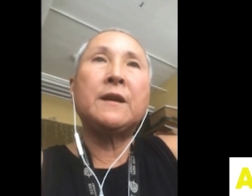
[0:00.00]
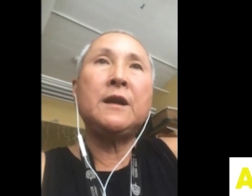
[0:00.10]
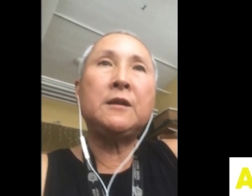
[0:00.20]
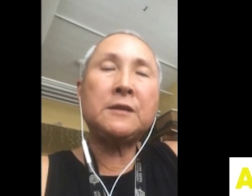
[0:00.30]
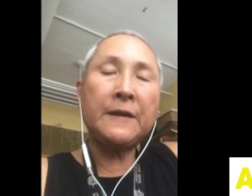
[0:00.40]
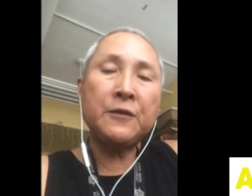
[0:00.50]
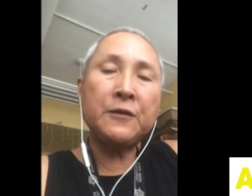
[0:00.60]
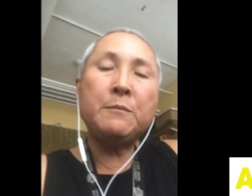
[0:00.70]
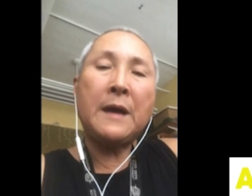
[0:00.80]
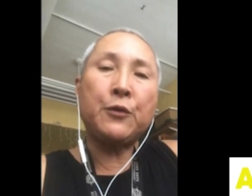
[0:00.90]
It
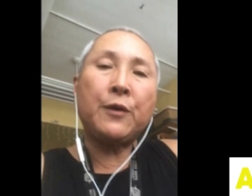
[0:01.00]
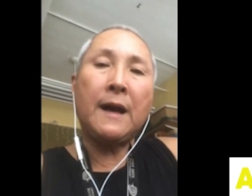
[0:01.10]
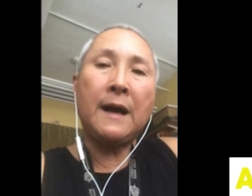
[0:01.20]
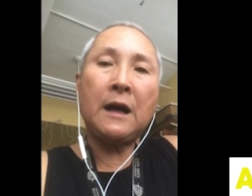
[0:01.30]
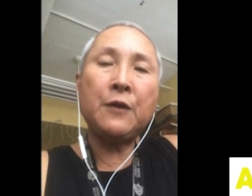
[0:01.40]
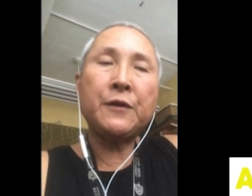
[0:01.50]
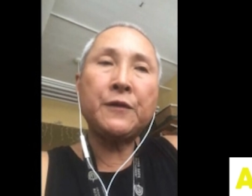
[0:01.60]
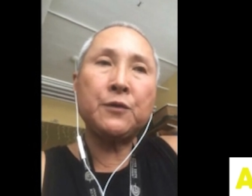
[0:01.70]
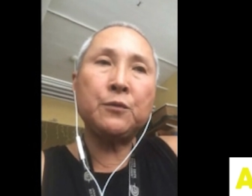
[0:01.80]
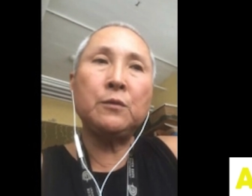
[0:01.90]
doesn't matter how the
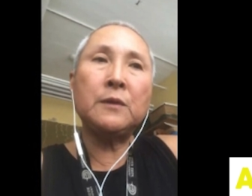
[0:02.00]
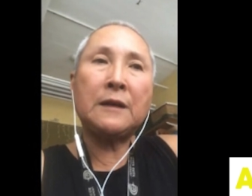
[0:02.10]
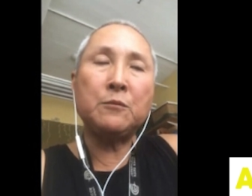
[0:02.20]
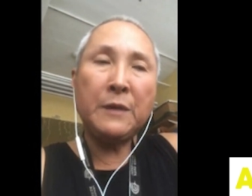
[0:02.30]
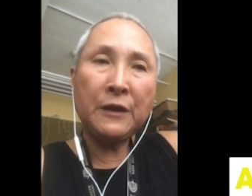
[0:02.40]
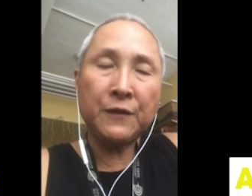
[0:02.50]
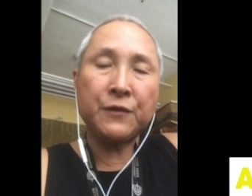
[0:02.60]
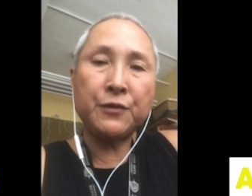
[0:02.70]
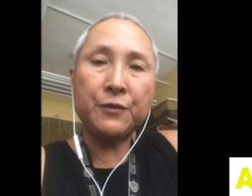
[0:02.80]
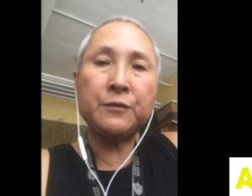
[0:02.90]
school
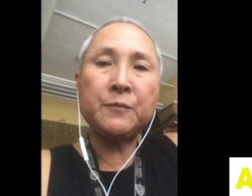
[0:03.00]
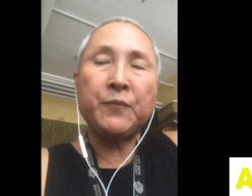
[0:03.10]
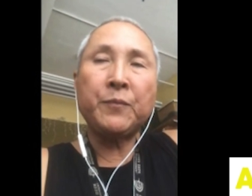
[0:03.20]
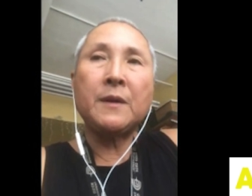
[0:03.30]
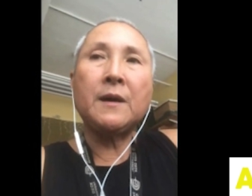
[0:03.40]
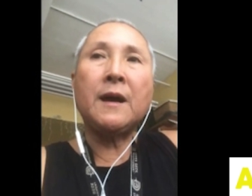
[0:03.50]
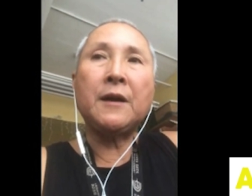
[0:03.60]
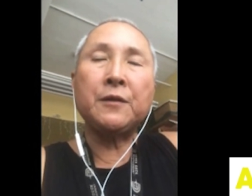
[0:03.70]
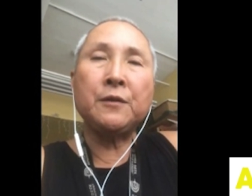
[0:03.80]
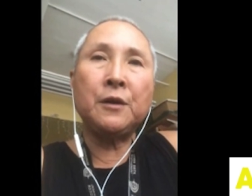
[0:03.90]
admits you,
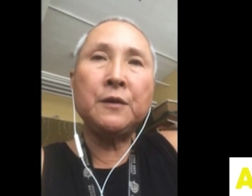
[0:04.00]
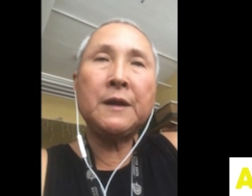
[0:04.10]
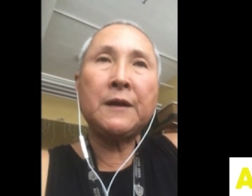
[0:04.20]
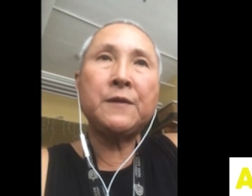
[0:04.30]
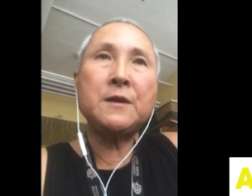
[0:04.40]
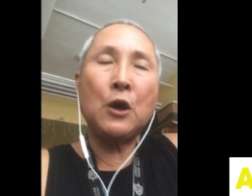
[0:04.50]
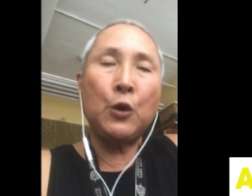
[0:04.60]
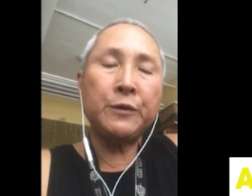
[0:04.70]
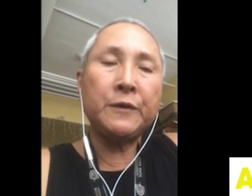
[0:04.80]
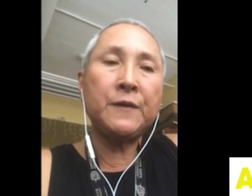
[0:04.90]
as long as the
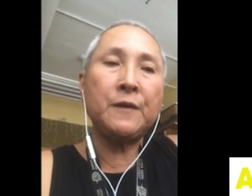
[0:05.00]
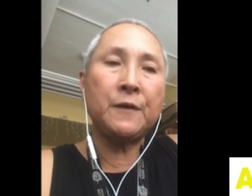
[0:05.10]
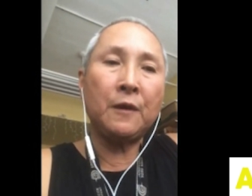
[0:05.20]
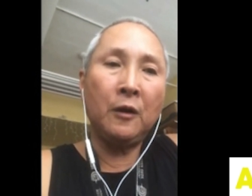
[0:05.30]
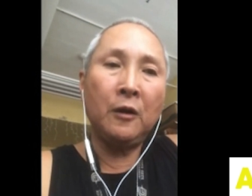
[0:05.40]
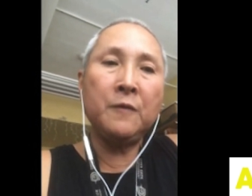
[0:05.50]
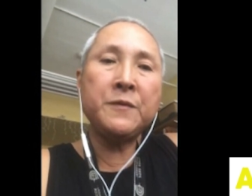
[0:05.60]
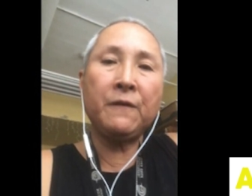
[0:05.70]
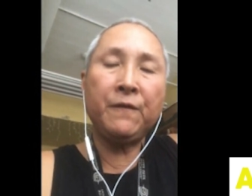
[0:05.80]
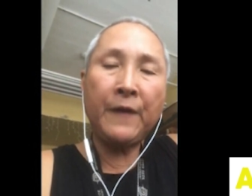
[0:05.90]
onus is
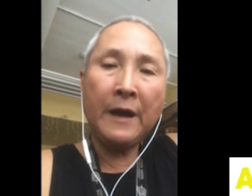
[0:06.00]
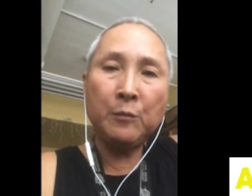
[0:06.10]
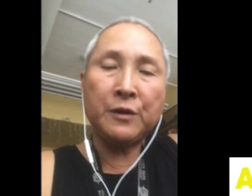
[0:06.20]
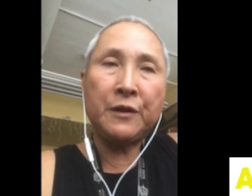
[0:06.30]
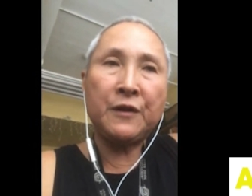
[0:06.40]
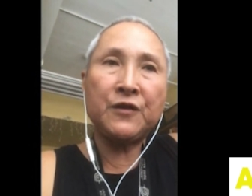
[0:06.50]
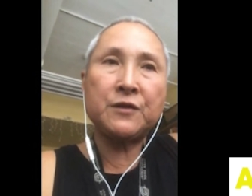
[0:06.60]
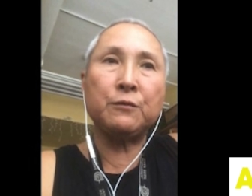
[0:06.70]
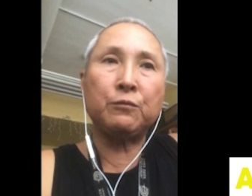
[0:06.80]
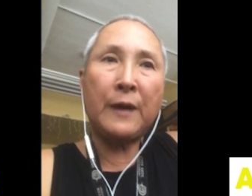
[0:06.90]
on the families
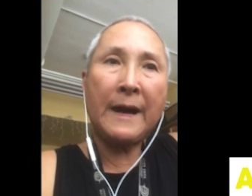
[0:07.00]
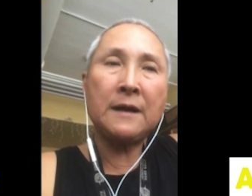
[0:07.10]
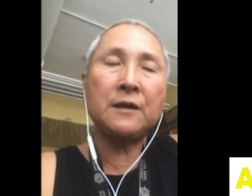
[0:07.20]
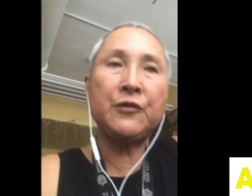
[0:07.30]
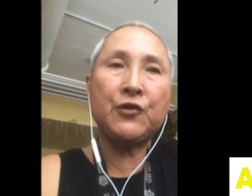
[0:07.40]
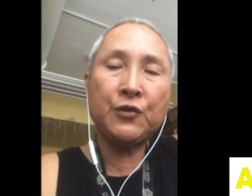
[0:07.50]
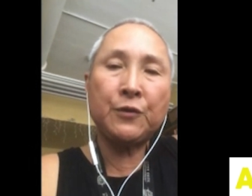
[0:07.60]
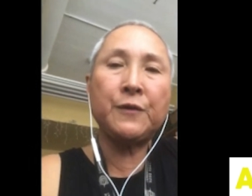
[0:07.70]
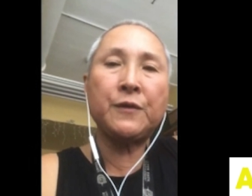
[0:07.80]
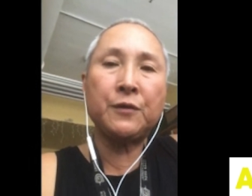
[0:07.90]
to rank and
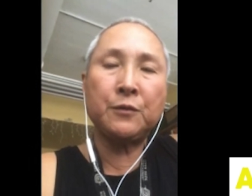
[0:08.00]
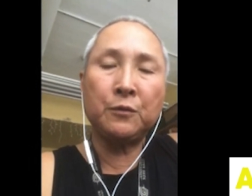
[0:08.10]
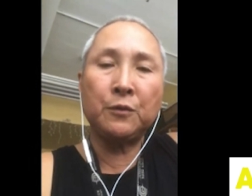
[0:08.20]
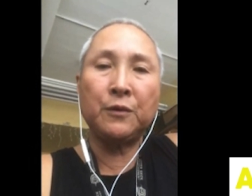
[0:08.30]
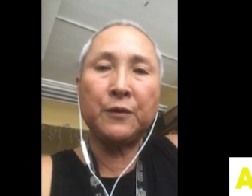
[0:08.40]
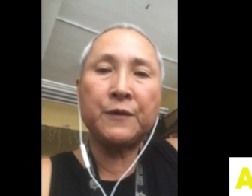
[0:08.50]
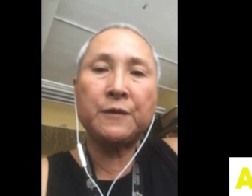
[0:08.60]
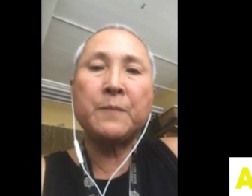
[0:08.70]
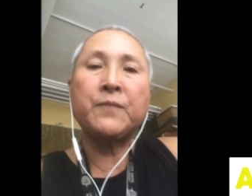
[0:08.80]
choose schools,